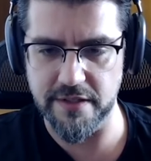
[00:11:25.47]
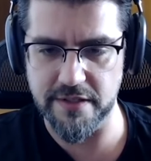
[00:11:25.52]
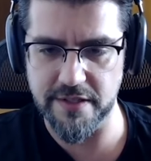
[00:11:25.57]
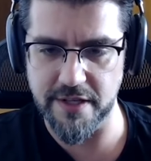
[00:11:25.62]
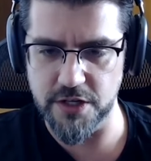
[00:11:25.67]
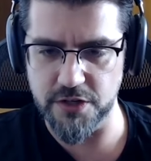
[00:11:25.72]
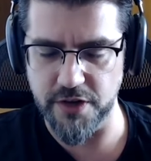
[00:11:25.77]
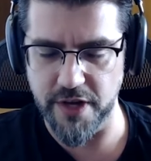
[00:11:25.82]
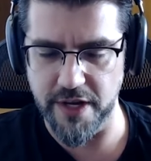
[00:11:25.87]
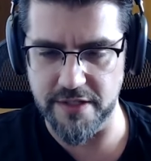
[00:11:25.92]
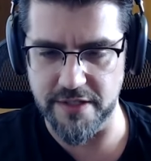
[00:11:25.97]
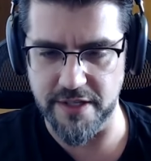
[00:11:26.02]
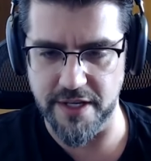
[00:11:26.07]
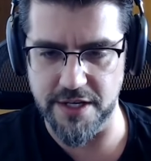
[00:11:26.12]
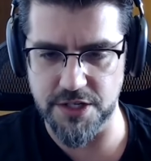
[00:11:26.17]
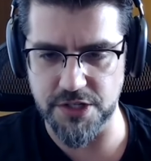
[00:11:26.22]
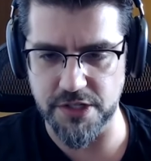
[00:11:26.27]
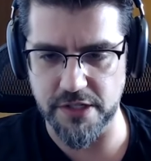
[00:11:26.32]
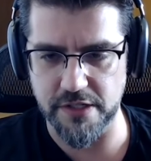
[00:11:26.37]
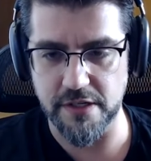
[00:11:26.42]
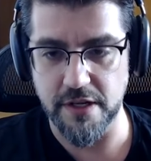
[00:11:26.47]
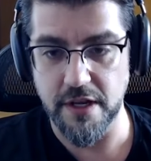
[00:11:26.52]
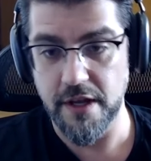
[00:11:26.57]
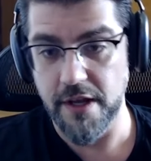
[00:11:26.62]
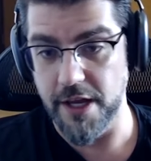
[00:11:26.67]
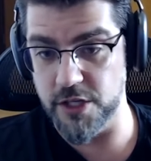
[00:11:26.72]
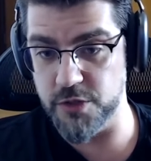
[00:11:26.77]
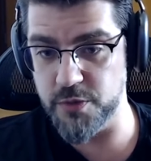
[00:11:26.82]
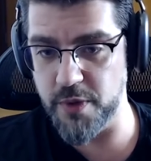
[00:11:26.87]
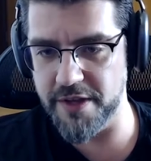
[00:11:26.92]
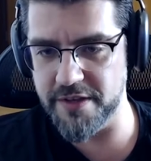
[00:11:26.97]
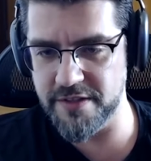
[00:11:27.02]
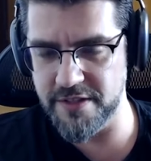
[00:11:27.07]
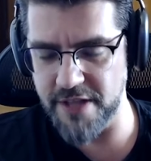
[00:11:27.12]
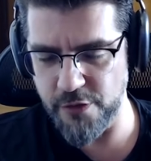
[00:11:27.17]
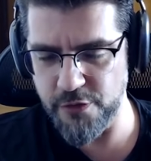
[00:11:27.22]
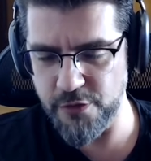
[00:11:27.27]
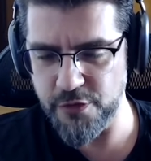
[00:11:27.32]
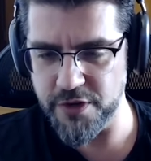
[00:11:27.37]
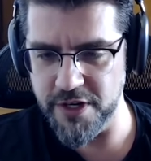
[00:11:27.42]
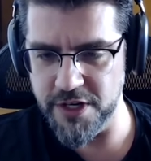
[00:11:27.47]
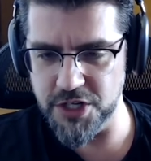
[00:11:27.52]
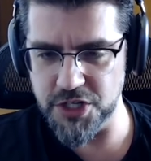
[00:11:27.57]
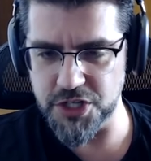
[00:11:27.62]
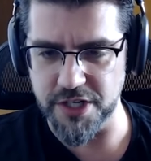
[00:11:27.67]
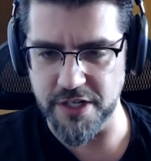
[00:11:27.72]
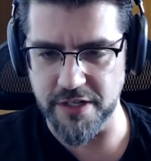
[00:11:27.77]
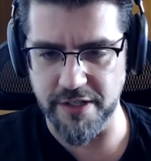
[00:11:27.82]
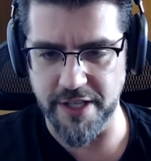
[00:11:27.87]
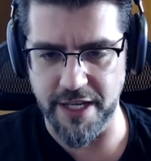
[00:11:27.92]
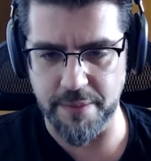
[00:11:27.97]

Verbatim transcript: decentralization, as well as definition.